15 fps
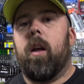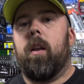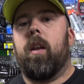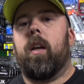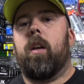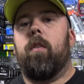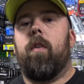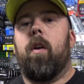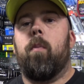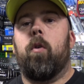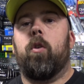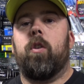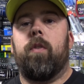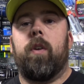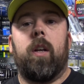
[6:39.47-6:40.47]
And thank you very
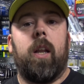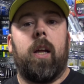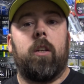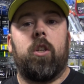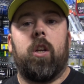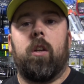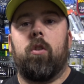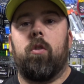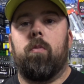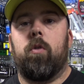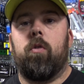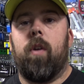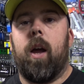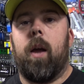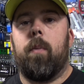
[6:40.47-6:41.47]
much. If you can like, share and
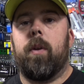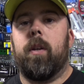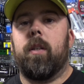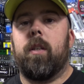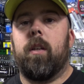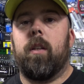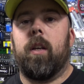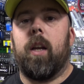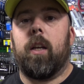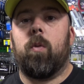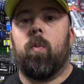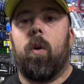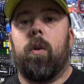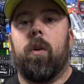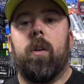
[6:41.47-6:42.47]
subscribe, and until the
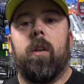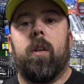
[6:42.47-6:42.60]
next one,